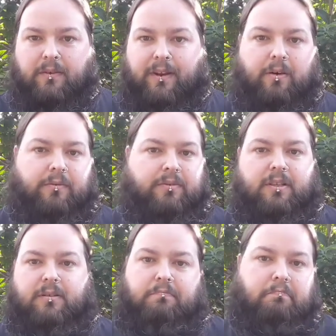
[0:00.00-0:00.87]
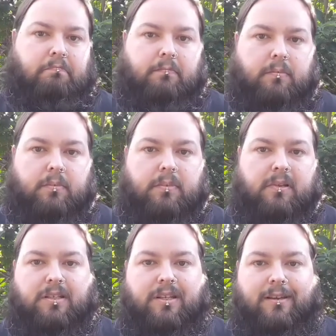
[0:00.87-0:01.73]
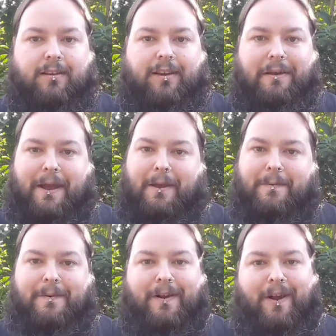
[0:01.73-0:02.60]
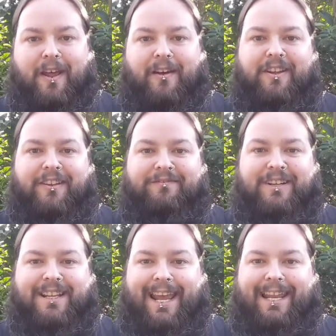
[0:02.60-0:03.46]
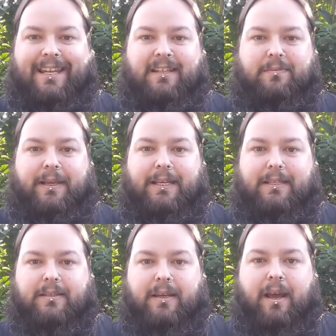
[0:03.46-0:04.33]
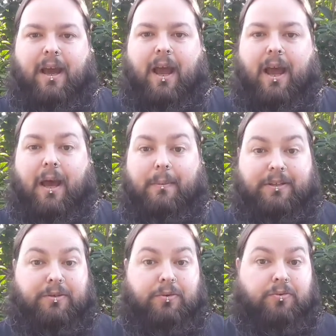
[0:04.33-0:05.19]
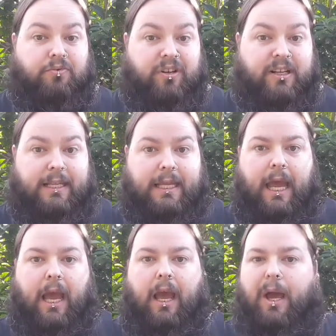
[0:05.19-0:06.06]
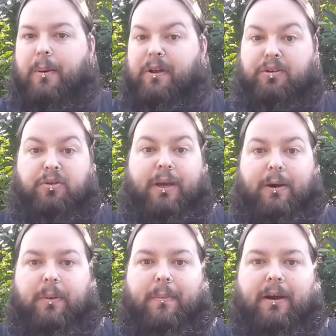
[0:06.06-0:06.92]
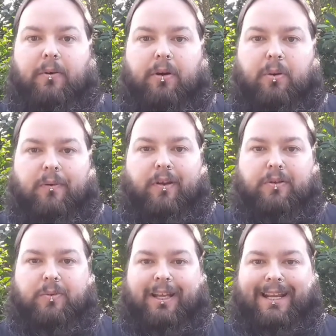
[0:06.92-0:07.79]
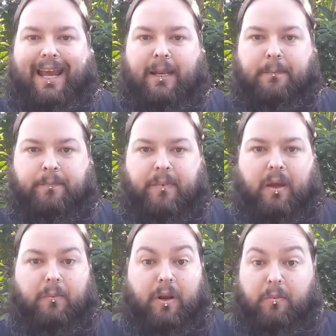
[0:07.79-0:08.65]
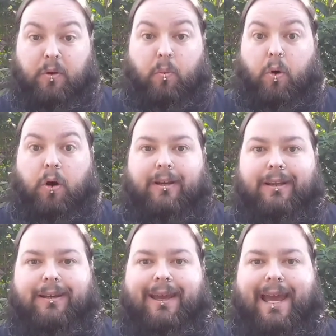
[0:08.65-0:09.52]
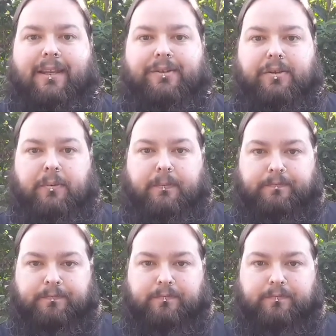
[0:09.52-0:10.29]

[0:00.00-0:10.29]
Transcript: So now obviously this year uh, kind of haven't done really any displays um, at all really um, I do help them out with those when I can and um, when I'm not working at the zoo